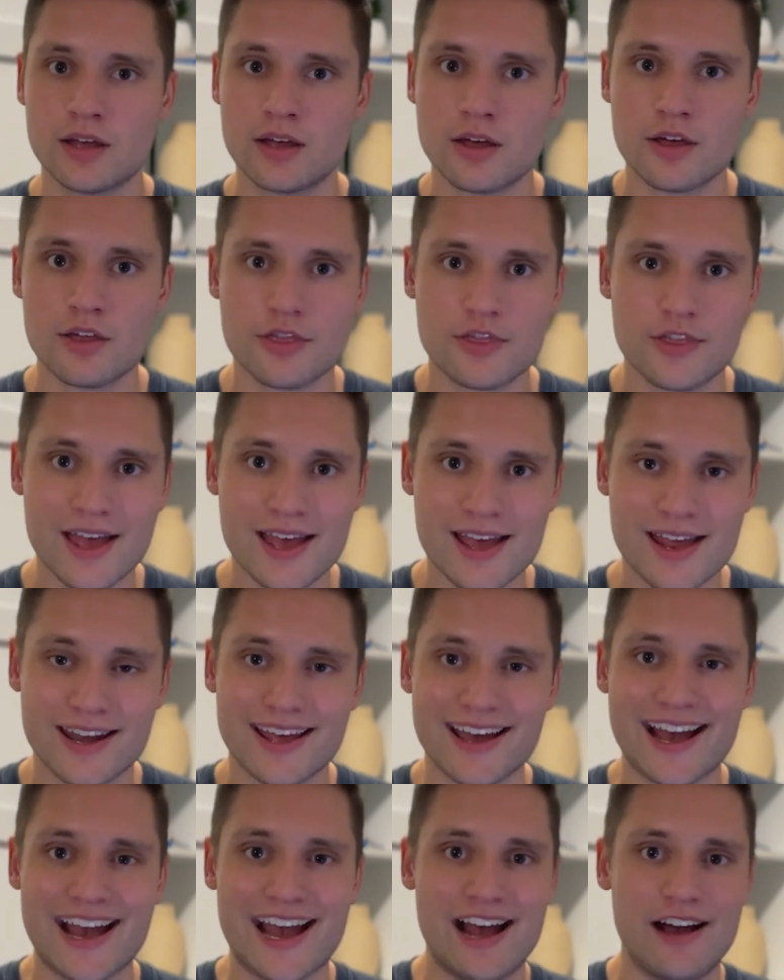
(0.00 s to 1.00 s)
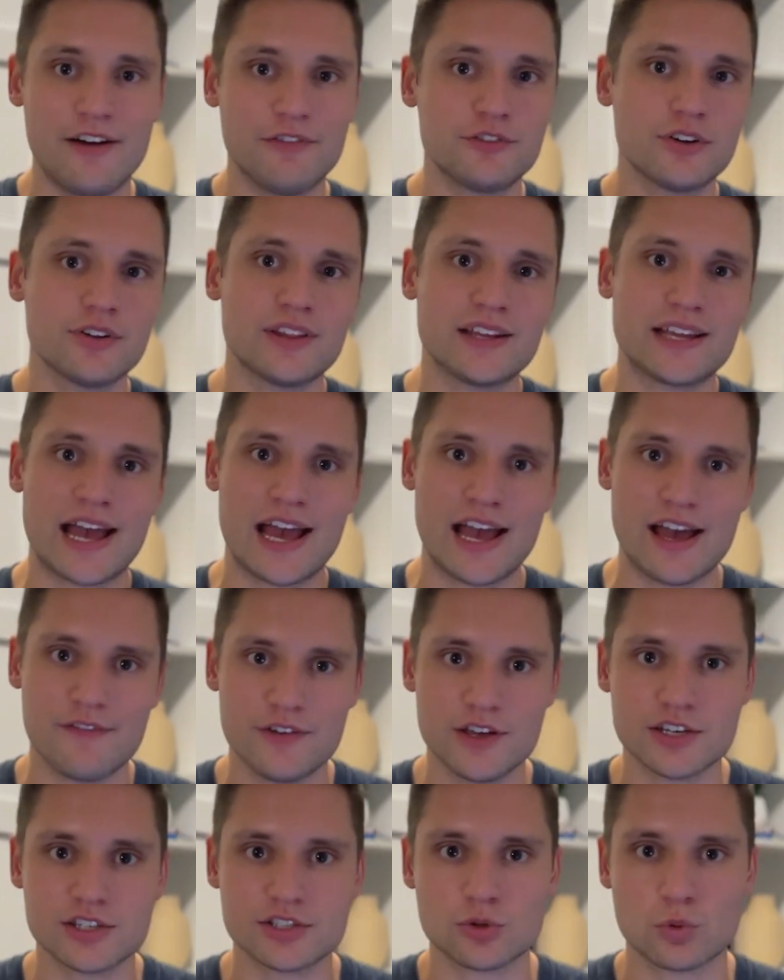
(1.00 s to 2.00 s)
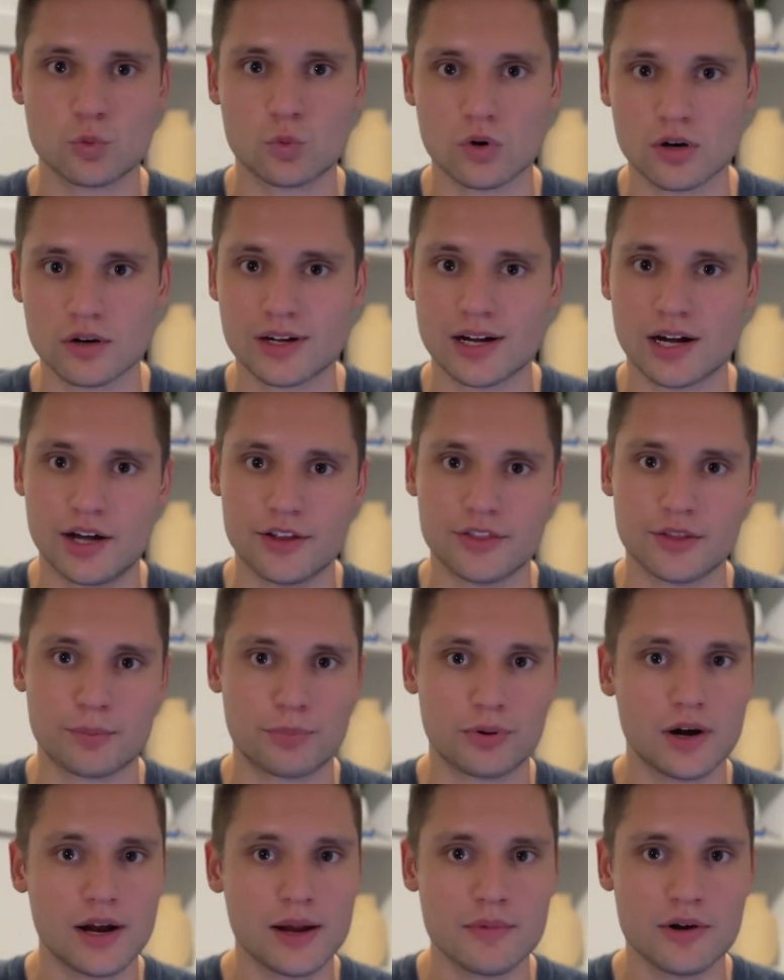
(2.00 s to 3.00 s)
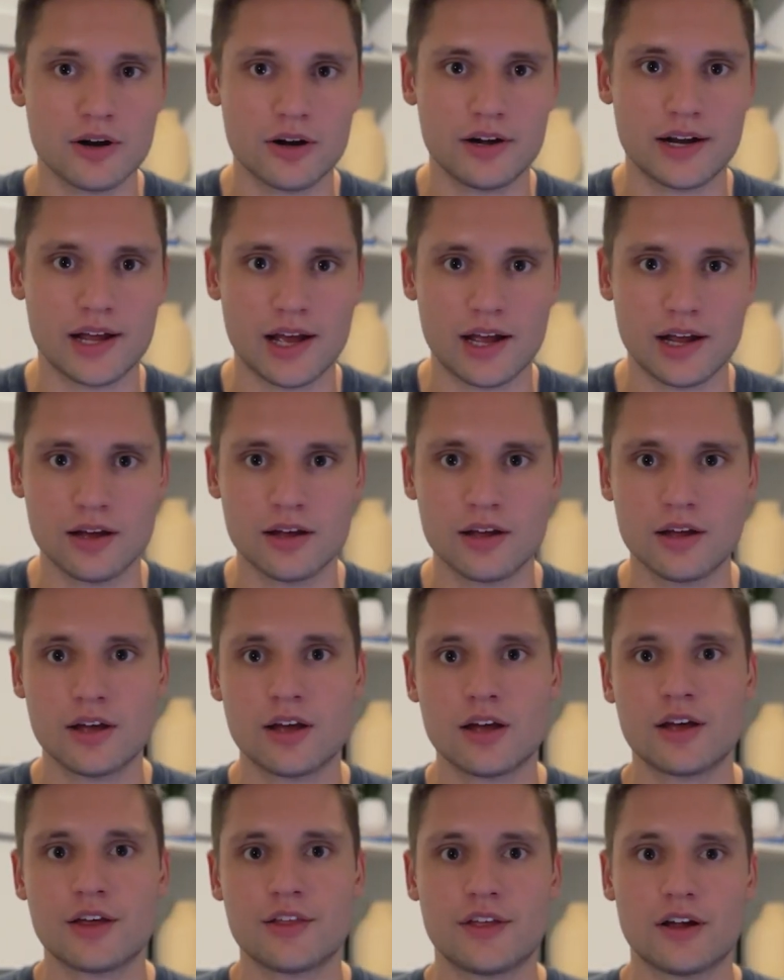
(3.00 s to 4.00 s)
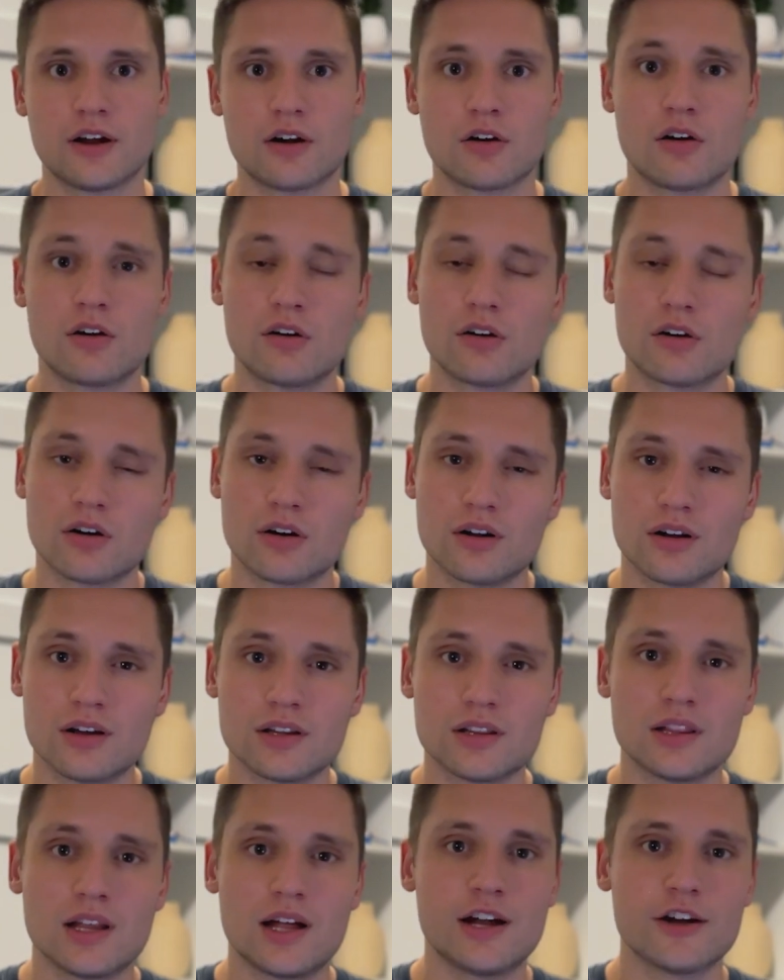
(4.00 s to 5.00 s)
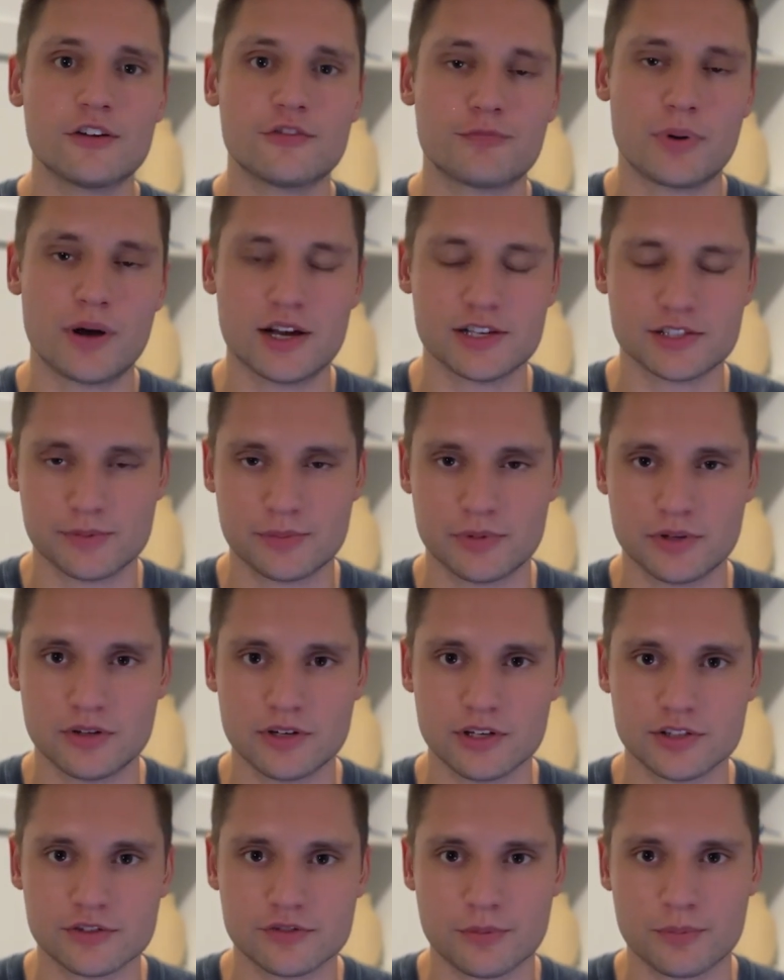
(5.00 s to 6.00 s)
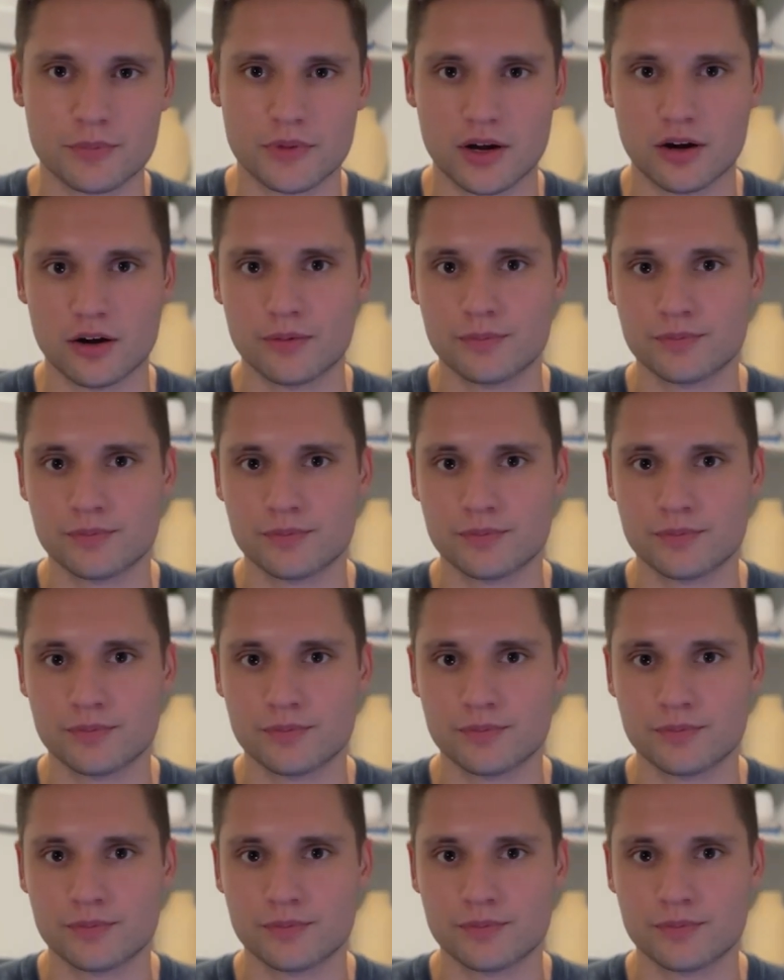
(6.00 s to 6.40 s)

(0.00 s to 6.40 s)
Then, after the heaviest work on the primary day, there are a lot of possibilities from there.